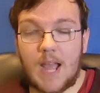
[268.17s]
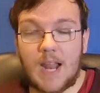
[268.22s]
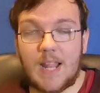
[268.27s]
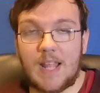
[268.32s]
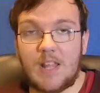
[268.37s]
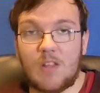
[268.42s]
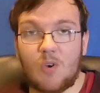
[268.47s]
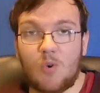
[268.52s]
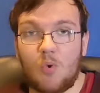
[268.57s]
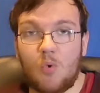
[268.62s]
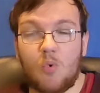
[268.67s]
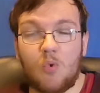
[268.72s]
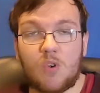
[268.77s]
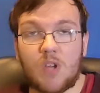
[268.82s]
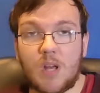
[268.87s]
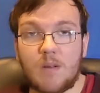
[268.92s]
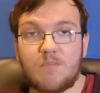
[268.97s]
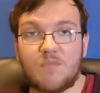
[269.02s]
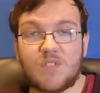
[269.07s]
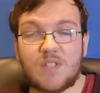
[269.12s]
it all
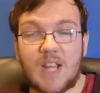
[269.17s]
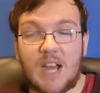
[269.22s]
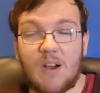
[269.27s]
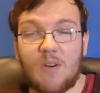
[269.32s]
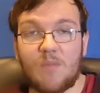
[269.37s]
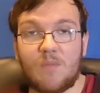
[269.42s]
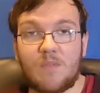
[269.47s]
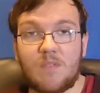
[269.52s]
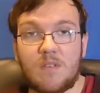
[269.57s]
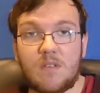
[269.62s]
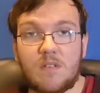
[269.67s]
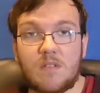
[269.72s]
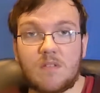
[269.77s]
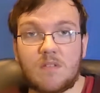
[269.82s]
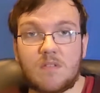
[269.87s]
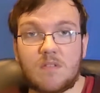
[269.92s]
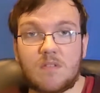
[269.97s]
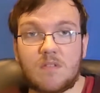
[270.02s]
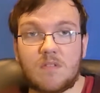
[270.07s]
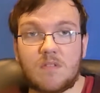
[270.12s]
comes down
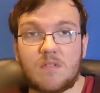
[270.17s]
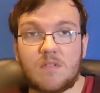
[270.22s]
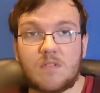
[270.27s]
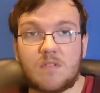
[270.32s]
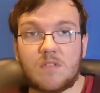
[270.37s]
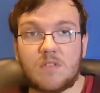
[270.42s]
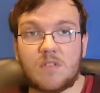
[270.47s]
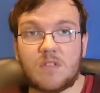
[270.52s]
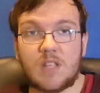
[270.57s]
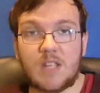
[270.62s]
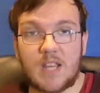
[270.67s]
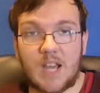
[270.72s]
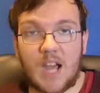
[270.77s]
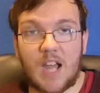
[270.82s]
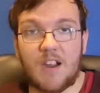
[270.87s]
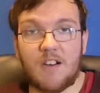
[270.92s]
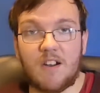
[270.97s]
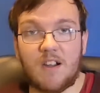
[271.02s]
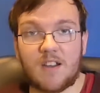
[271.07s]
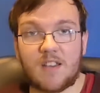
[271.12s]
to the
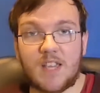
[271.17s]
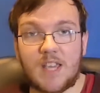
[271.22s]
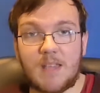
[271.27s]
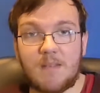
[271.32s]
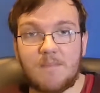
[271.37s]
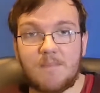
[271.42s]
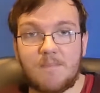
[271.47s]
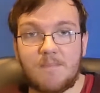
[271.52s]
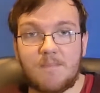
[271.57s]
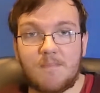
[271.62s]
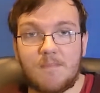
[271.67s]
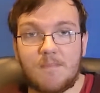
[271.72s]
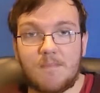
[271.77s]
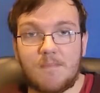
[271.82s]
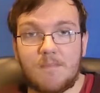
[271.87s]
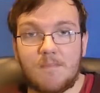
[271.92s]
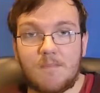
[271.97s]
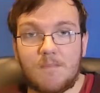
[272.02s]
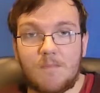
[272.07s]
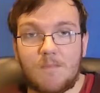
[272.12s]
hierarchy.
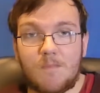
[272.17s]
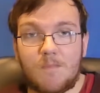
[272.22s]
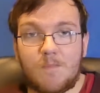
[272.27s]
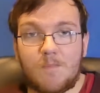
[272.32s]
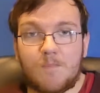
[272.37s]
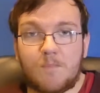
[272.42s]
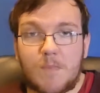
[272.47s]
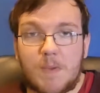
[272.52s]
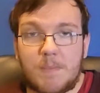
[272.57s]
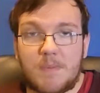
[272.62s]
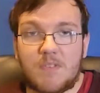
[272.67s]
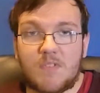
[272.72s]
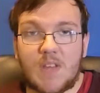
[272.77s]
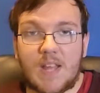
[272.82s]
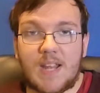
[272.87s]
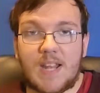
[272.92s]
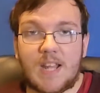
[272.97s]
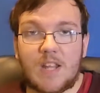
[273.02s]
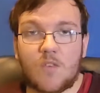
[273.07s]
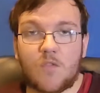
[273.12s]
We've been
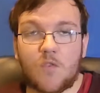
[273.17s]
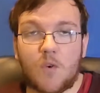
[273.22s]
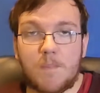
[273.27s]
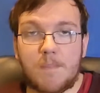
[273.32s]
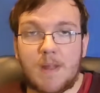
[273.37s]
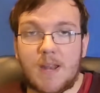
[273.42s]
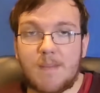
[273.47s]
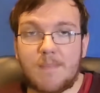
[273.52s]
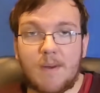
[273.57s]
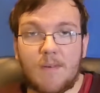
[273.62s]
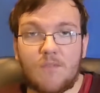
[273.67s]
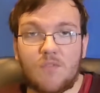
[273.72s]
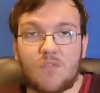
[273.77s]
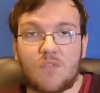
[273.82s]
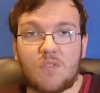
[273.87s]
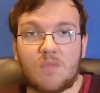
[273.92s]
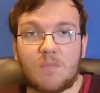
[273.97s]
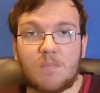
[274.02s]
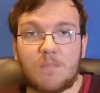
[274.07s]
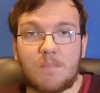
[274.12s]
saying this for many
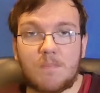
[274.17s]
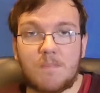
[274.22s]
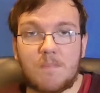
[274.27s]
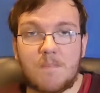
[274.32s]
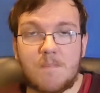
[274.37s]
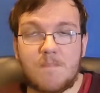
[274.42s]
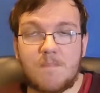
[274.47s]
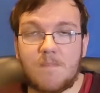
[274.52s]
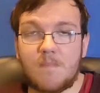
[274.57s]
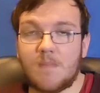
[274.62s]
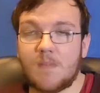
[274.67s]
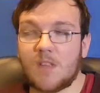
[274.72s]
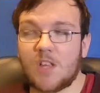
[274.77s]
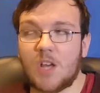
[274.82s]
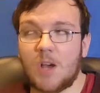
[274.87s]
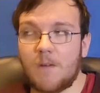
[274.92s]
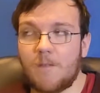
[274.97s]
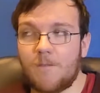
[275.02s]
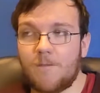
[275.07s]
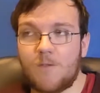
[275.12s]
months,
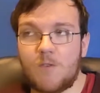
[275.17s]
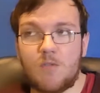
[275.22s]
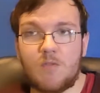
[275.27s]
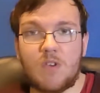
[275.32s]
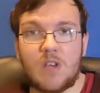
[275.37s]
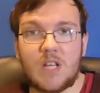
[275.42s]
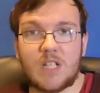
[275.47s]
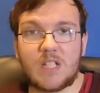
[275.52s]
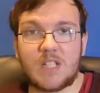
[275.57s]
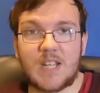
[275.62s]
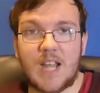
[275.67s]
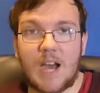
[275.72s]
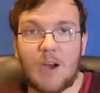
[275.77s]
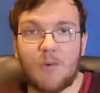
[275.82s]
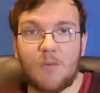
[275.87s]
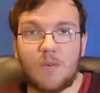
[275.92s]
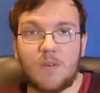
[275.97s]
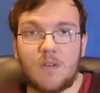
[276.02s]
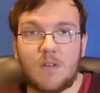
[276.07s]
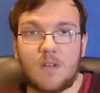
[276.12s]
a few years now.
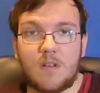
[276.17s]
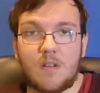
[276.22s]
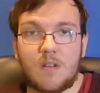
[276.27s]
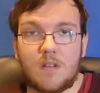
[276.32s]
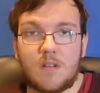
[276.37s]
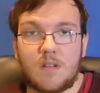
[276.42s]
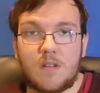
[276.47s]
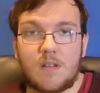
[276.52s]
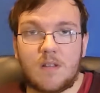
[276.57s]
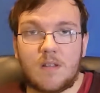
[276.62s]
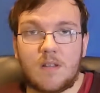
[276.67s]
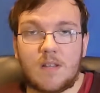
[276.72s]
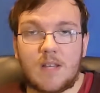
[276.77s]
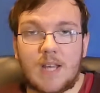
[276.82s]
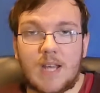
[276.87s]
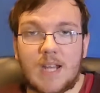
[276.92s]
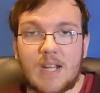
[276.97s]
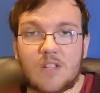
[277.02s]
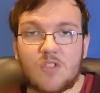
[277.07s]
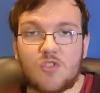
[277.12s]

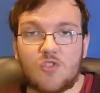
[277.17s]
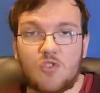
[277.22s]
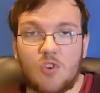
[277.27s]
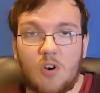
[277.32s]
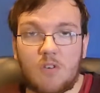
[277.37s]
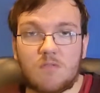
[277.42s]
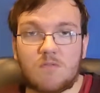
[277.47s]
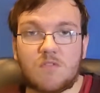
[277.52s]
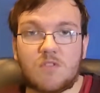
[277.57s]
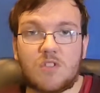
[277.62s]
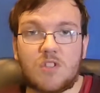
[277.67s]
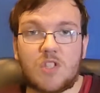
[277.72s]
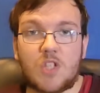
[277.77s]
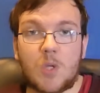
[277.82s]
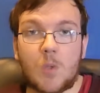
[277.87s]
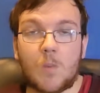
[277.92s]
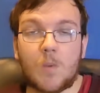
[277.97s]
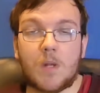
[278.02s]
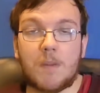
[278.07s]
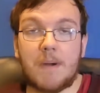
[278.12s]
It's not to
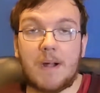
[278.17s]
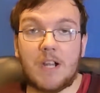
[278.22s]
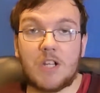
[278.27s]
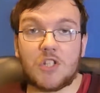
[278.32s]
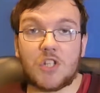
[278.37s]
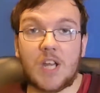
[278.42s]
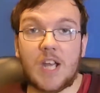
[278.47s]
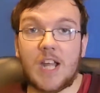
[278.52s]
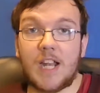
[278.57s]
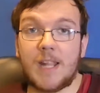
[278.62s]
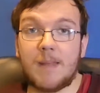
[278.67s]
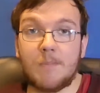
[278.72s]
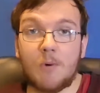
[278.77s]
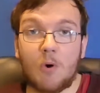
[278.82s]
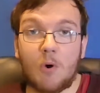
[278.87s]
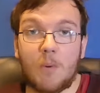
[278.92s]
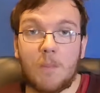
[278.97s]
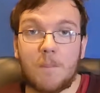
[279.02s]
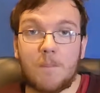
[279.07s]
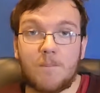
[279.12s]
do with the manager
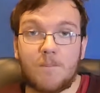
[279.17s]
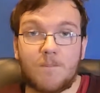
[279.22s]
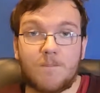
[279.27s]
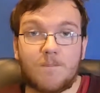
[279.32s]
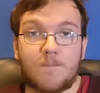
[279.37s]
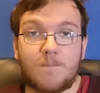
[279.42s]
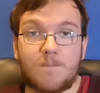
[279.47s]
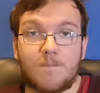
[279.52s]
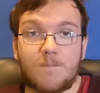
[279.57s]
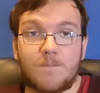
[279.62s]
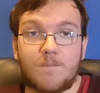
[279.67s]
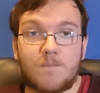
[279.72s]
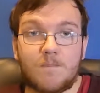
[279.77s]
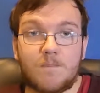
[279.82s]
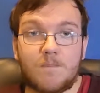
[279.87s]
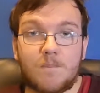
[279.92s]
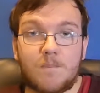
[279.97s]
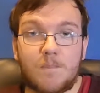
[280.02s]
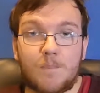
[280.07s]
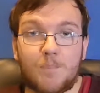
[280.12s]
anymore.
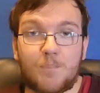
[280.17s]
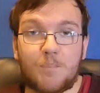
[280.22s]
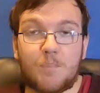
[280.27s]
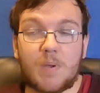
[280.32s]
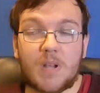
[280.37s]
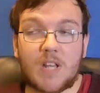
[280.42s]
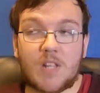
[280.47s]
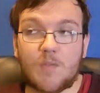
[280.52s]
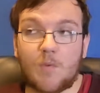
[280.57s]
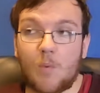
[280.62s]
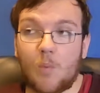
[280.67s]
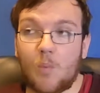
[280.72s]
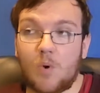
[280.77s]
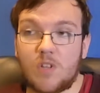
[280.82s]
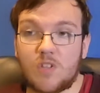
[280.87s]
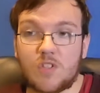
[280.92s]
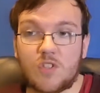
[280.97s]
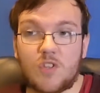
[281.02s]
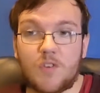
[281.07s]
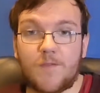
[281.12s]
Because if it
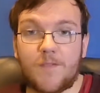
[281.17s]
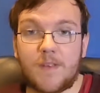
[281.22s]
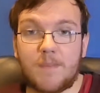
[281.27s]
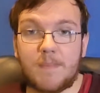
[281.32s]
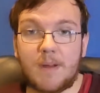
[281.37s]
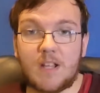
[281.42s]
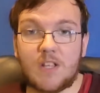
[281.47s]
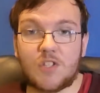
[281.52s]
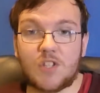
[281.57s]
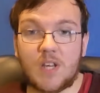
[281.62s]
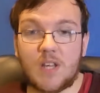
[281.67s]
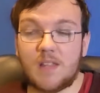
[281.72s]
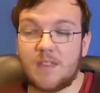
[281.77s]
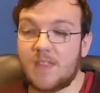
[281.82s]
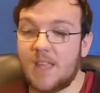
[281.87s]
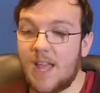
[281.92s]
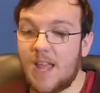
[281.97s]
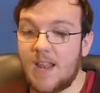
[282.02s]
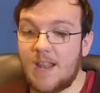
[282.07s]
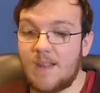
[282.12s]
was to do for the manager,
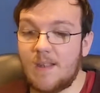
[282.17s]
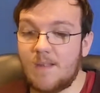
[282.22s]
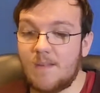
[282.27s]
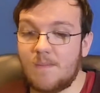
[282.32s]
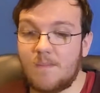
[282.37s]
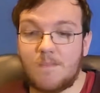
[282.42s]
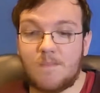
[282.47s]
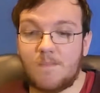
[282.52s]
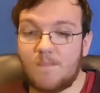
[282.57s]
then